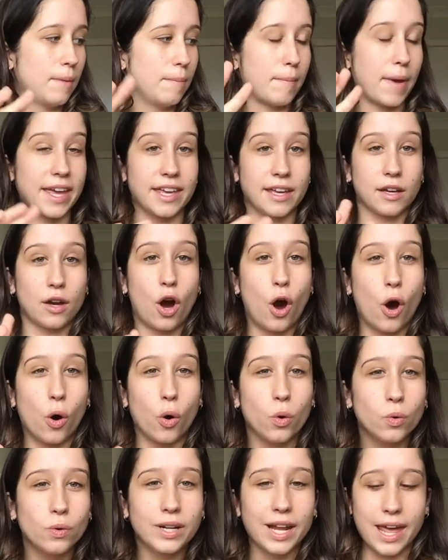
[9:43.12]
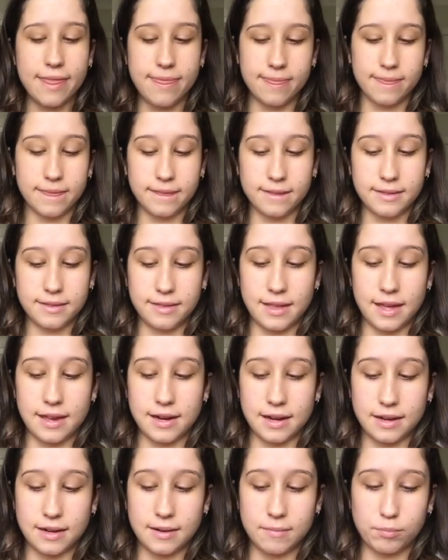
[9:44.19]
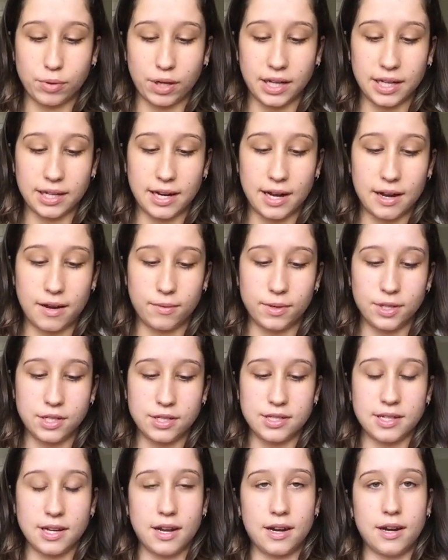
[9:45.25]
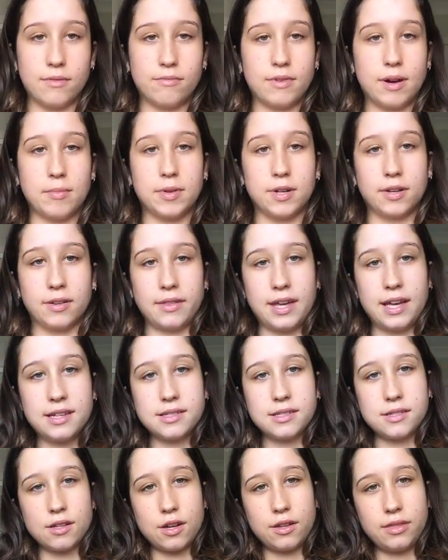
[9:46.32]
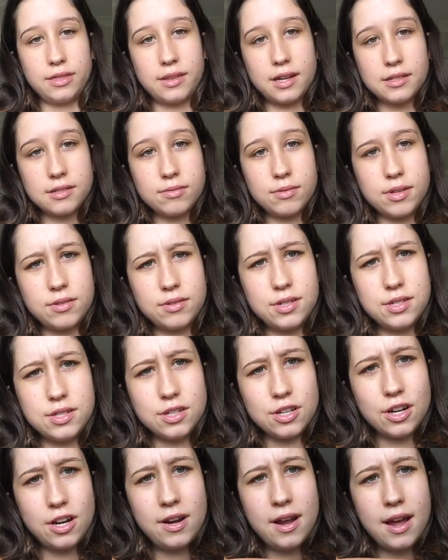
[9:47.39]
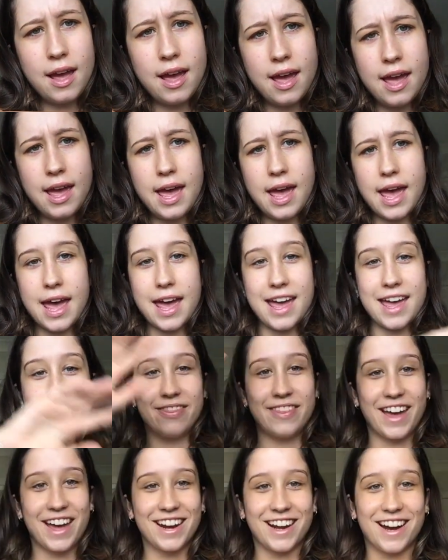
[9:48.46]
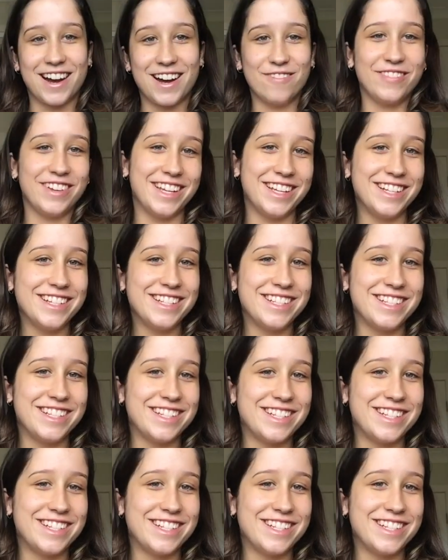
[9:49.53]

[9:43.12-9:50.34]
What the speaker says: make it cold and then bring it out when you're done and rub it on there. So that's what you're going to do. And that arm is